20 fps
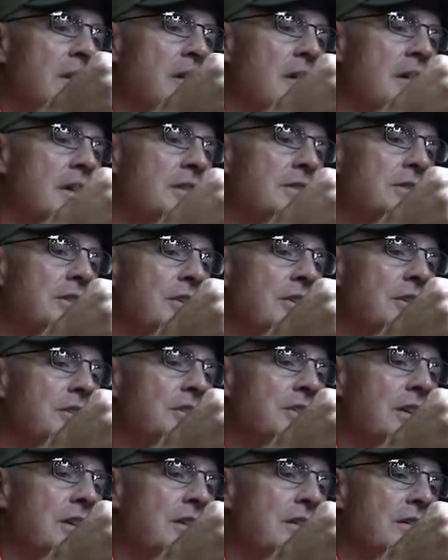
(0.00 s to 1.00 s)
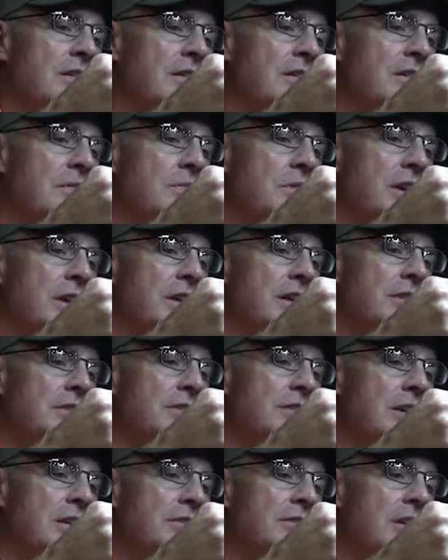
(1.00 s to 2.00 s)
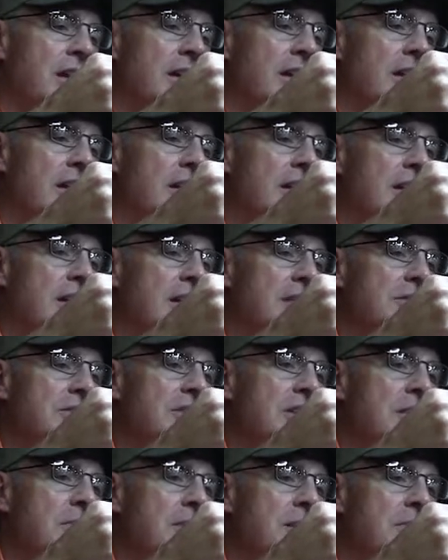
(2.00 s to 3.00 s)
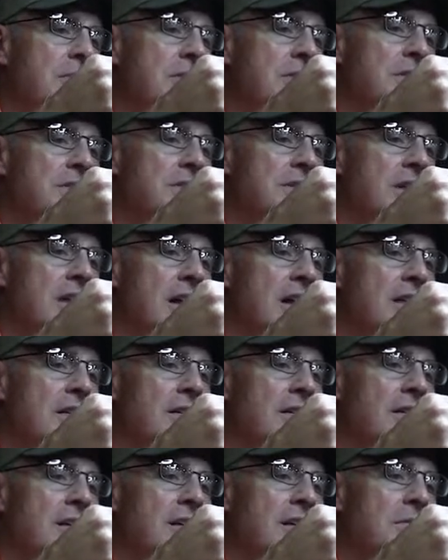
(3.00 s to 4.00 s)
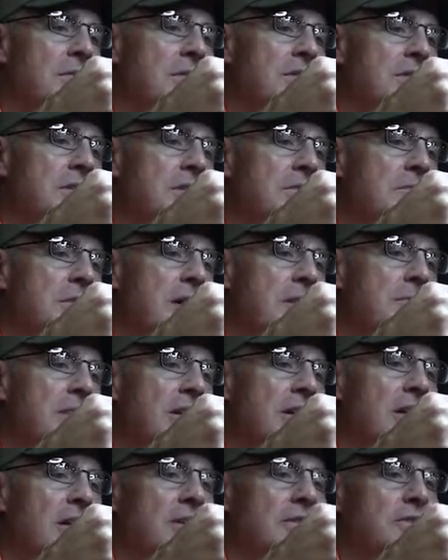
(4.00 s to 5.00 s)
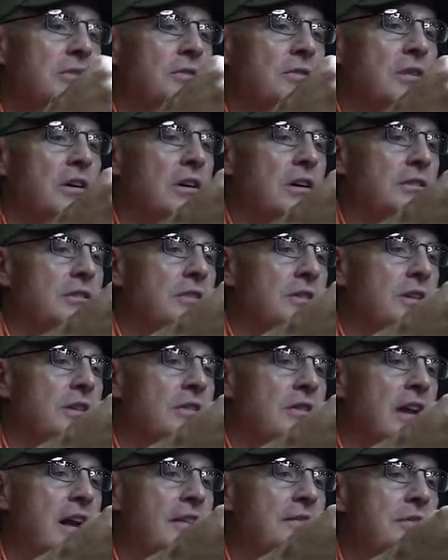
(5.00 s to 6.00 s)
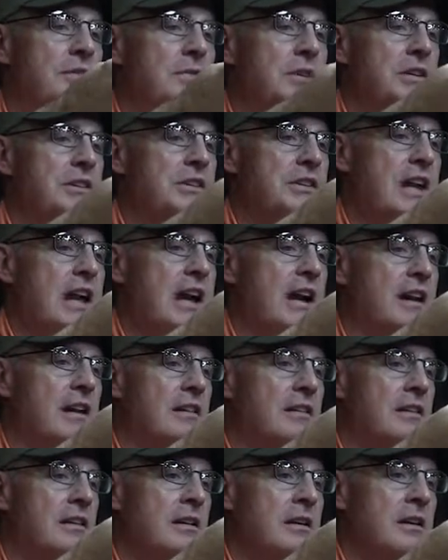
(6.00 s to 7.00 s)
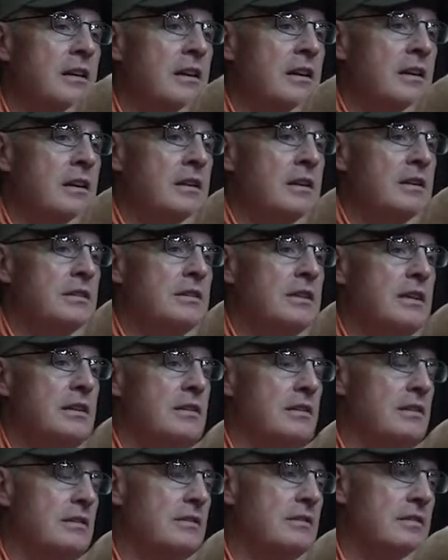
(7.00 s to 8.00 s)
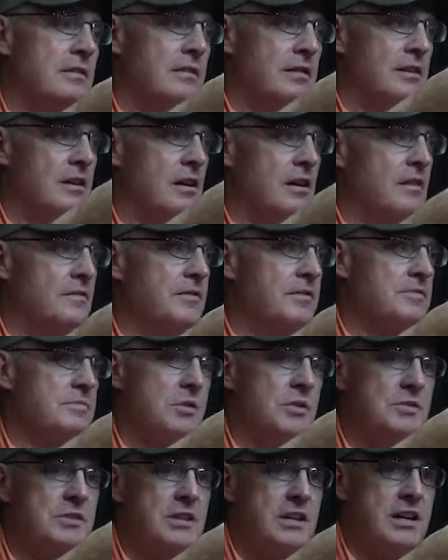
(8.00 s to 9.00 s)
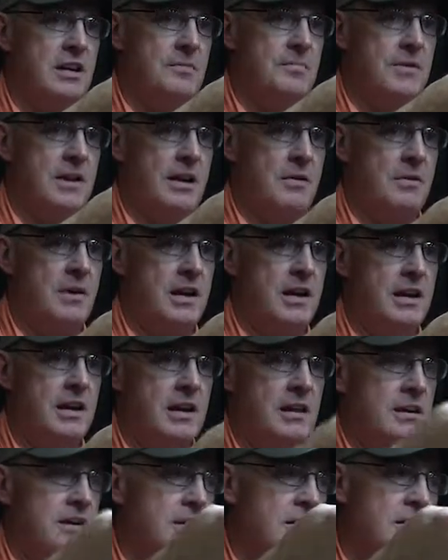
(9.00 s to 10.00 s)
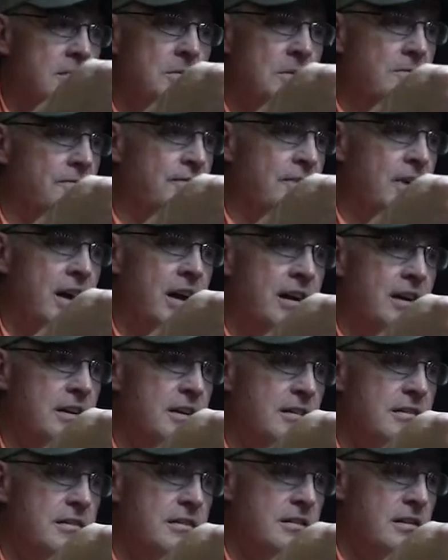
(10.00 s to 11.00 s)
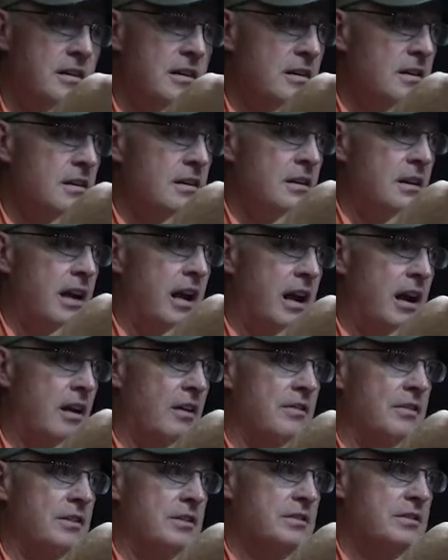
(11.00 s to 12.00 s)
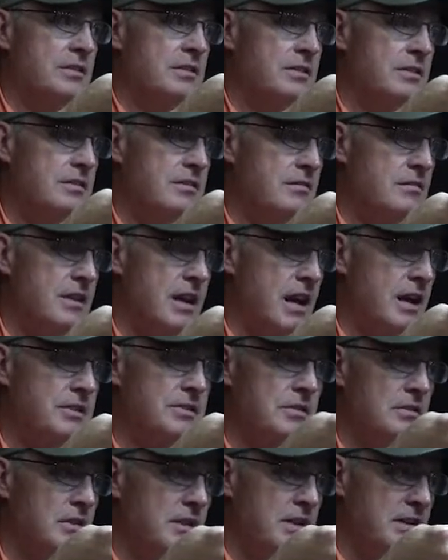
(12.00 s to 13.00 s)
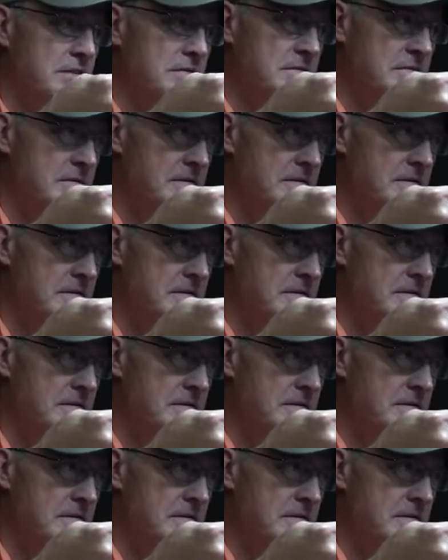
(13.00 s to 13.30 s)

and as you can see, the wing is, I'll try to get any stubby ones out and any ones that might be a little too long so I don't have to restack it. You see the curve is mostly up that way. You won't find hair that's naturally